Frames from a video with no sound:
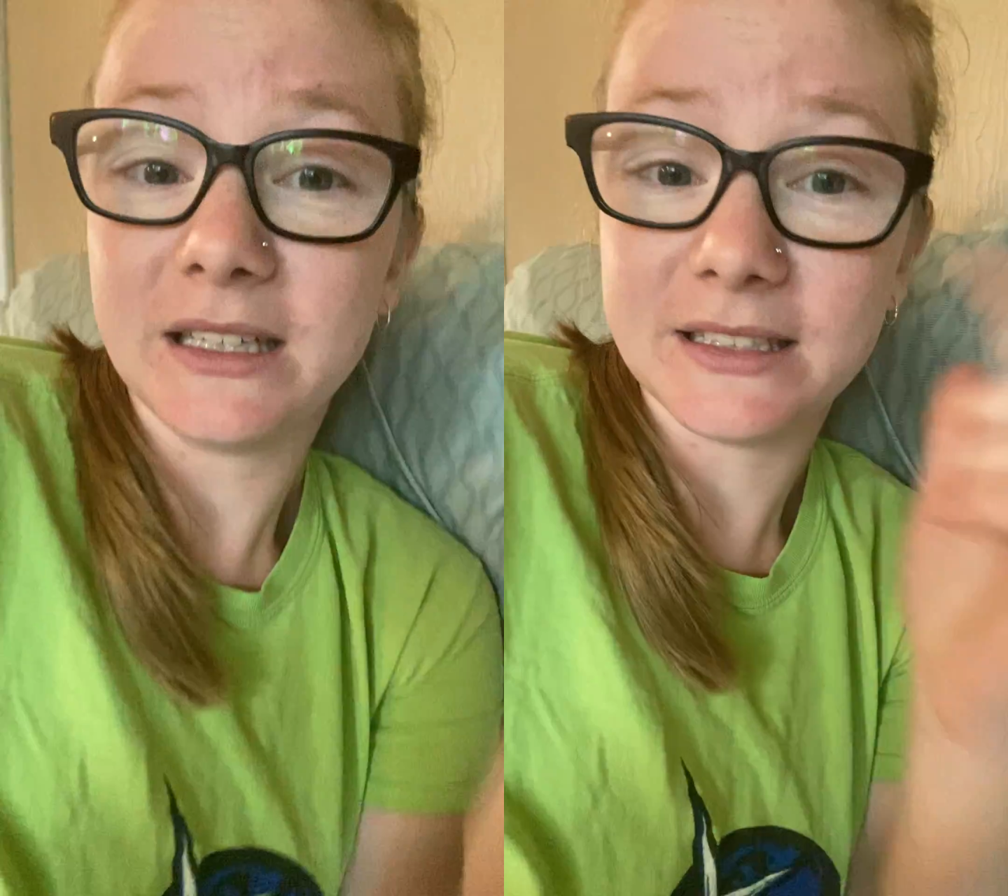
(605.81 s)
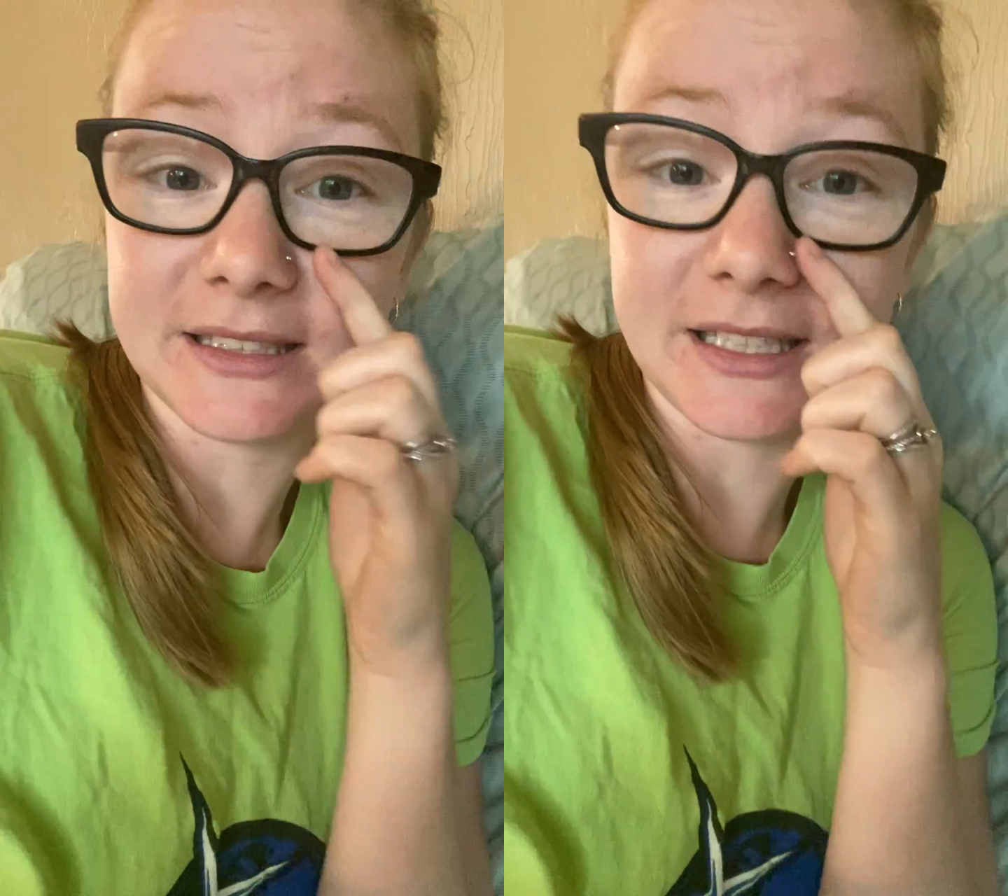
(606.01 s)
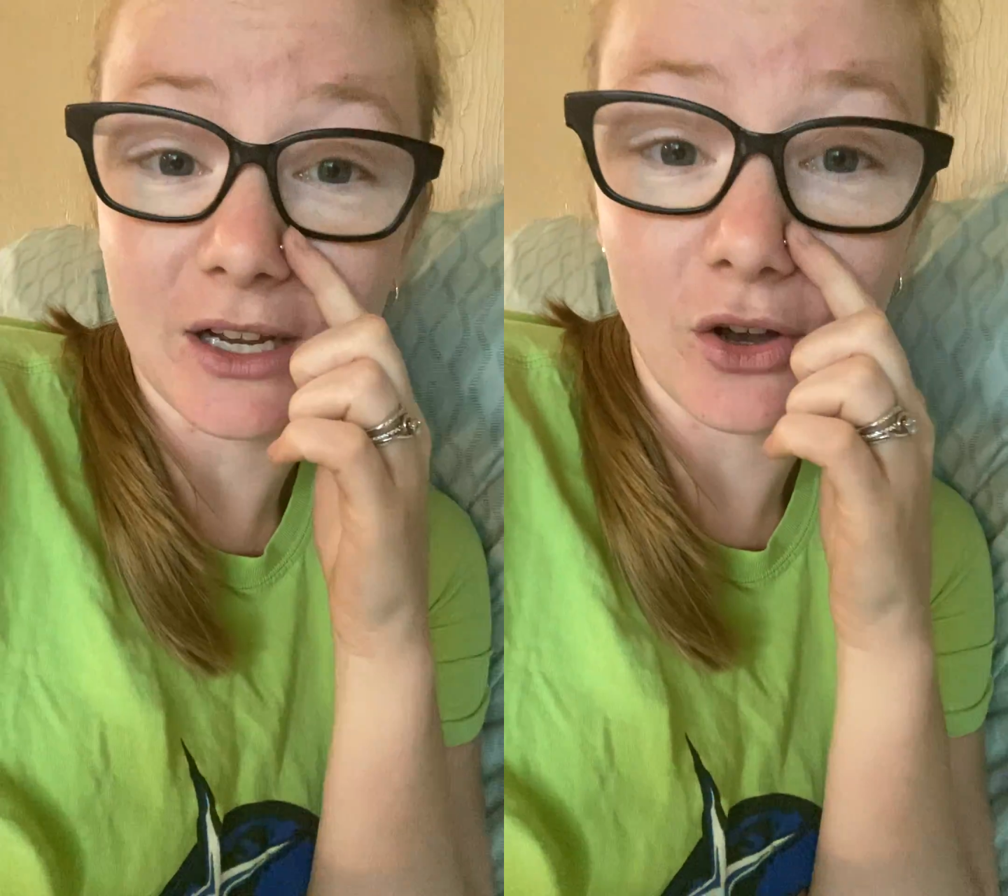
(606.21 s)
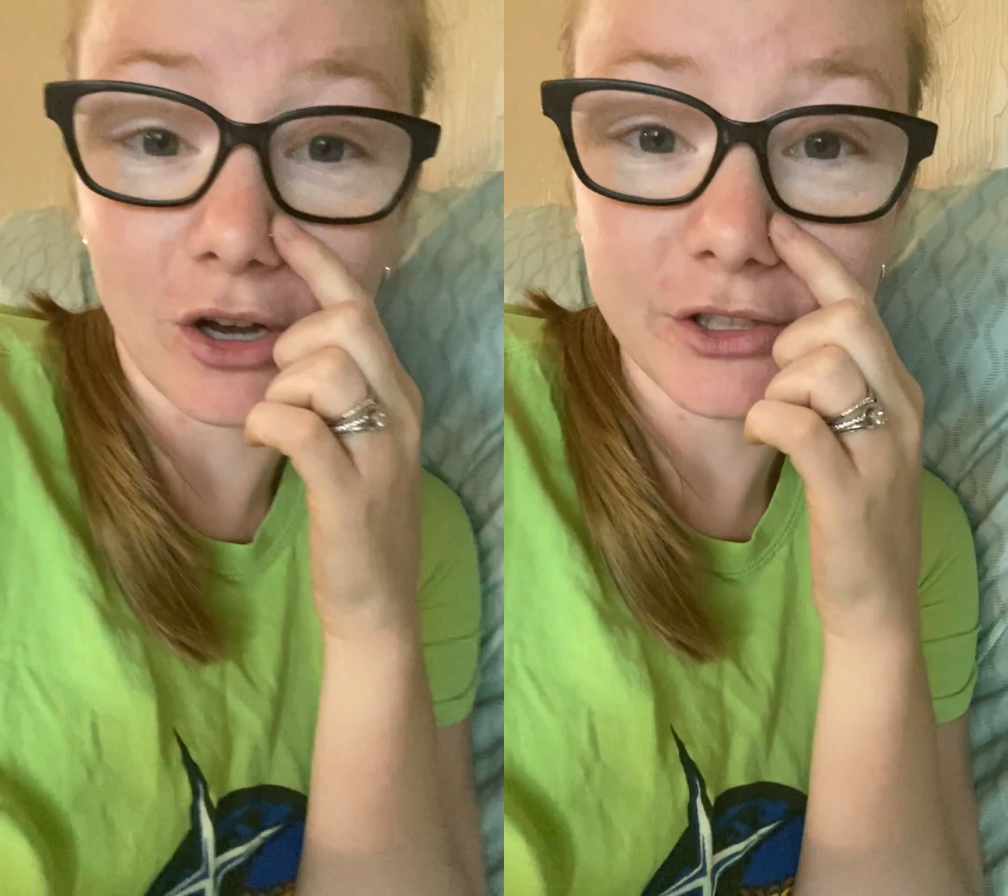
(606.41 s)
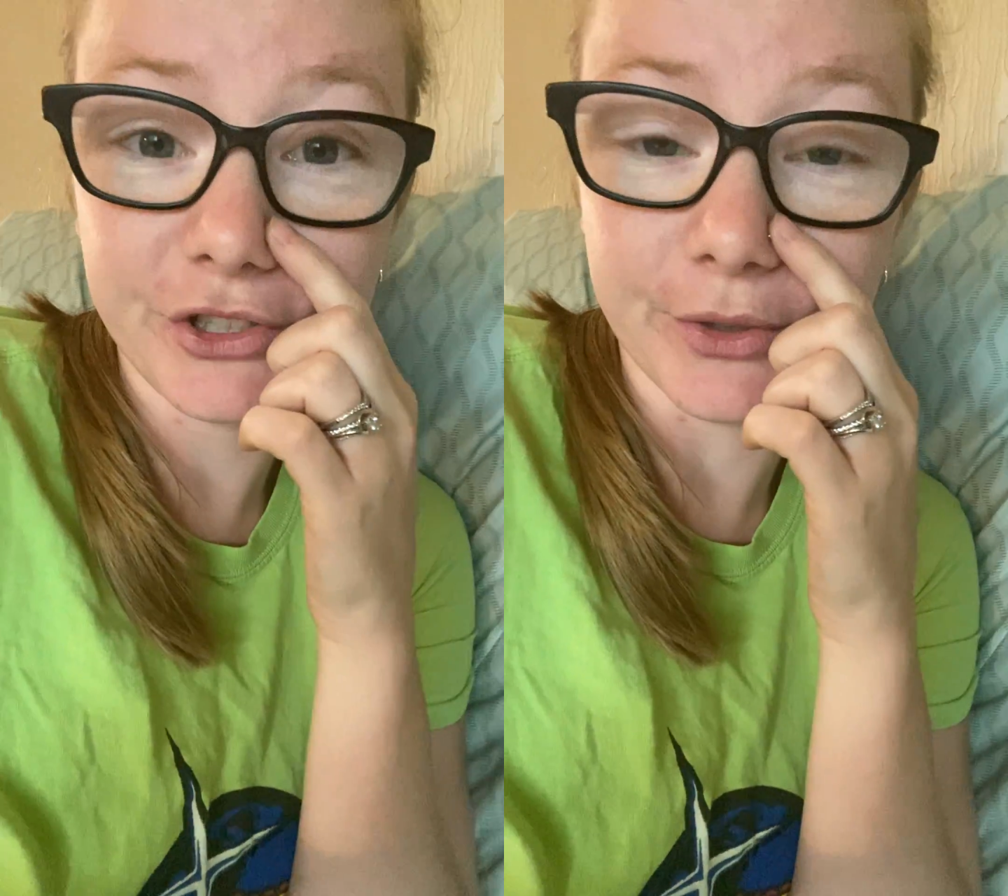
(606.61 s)
stuck
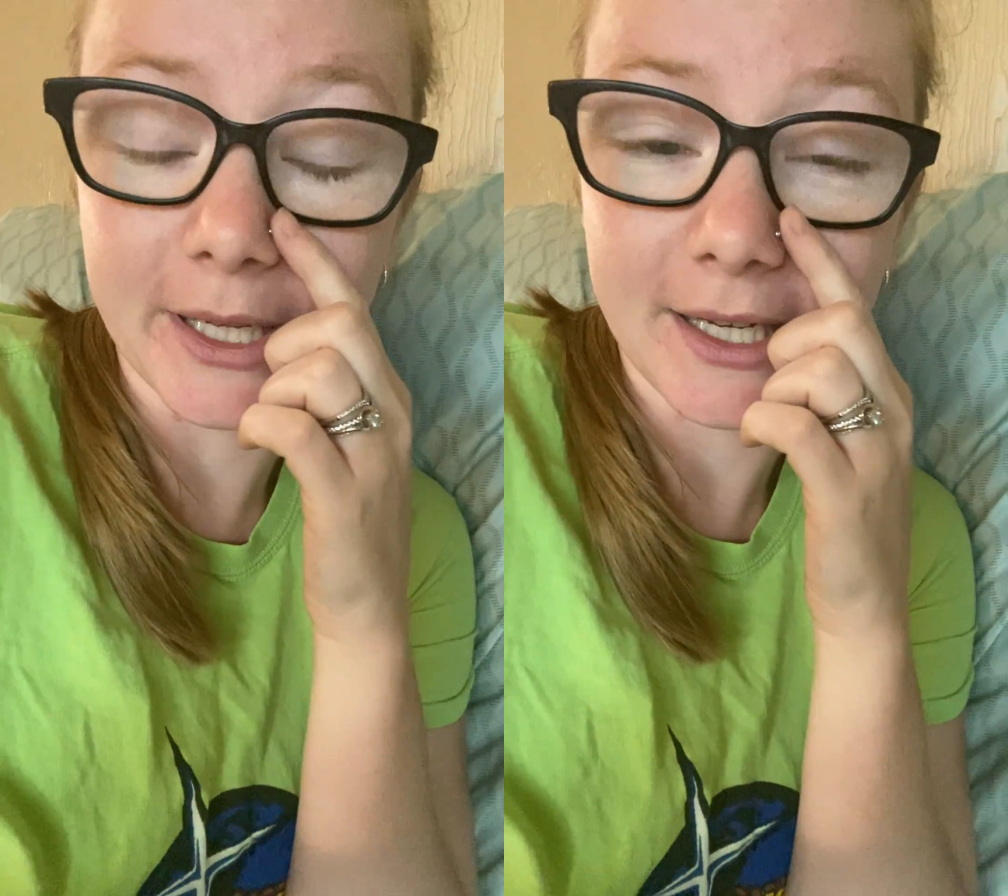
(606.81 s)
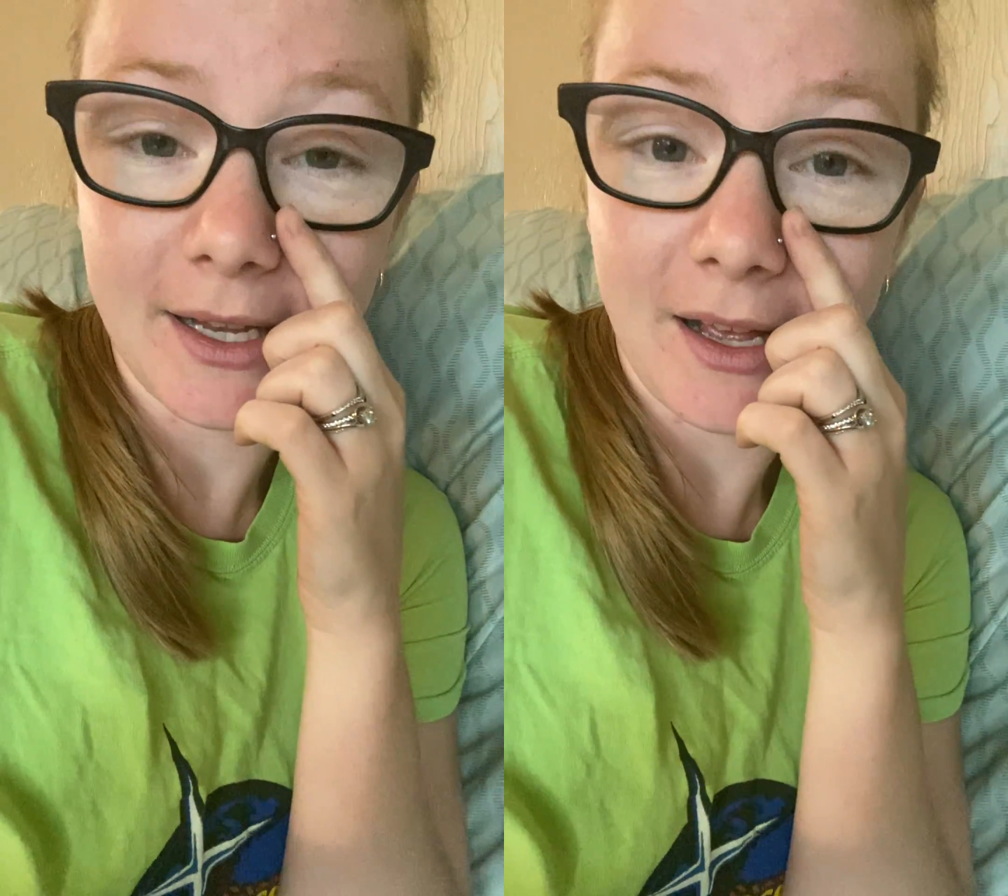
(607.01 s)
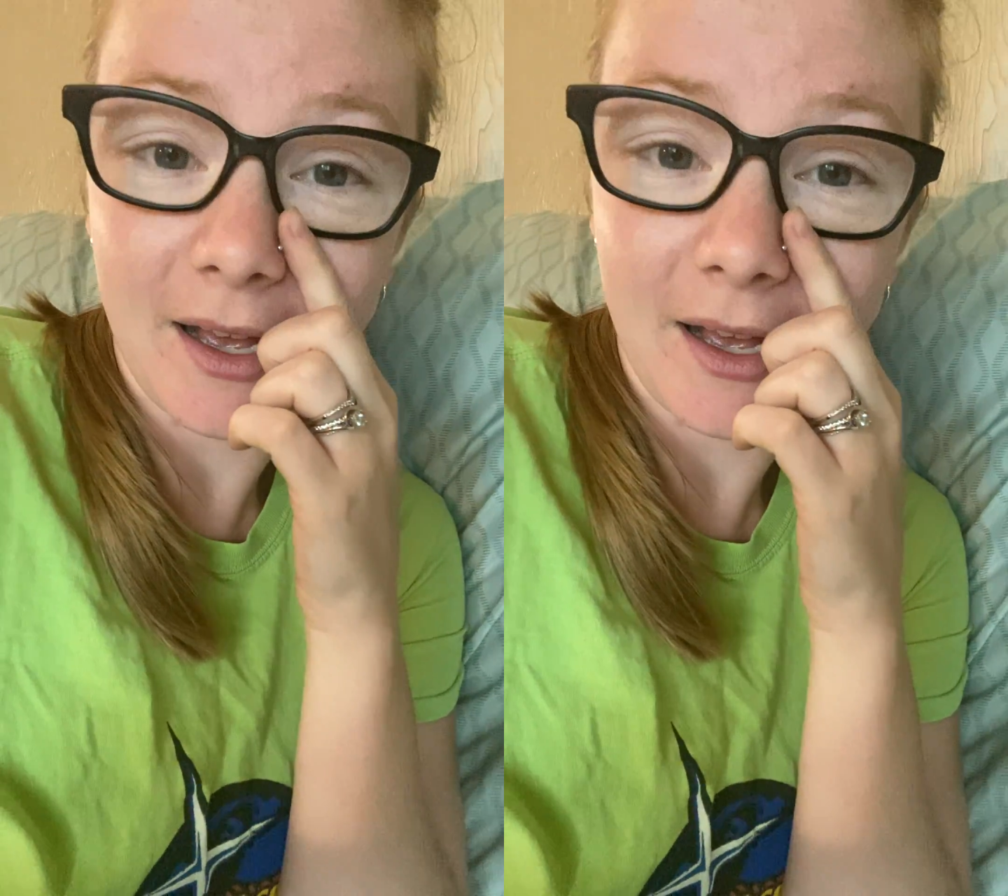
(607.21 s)
onto it,